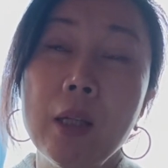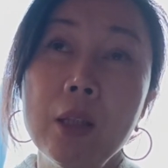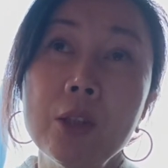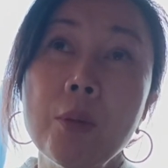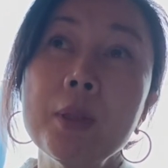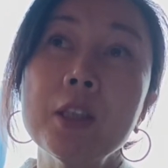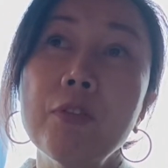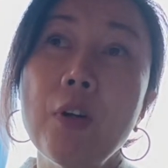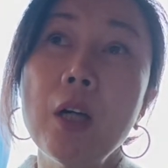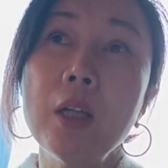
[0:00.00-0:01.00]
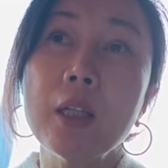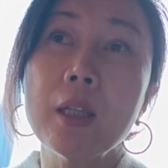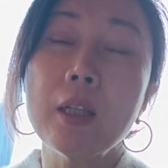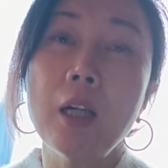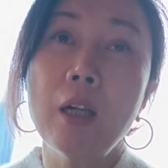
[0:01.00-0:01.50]
So Mr. Feng
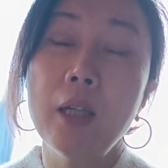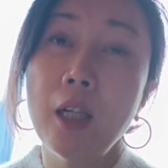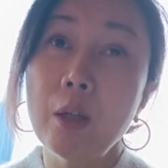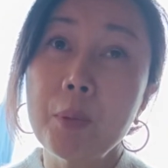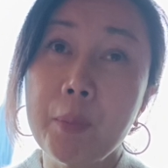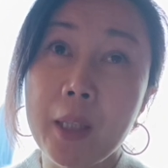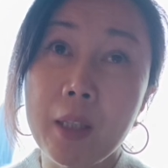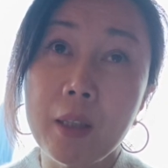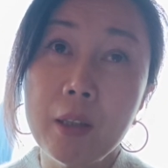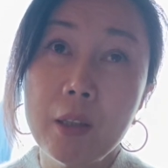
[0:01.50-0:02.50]
Li helped me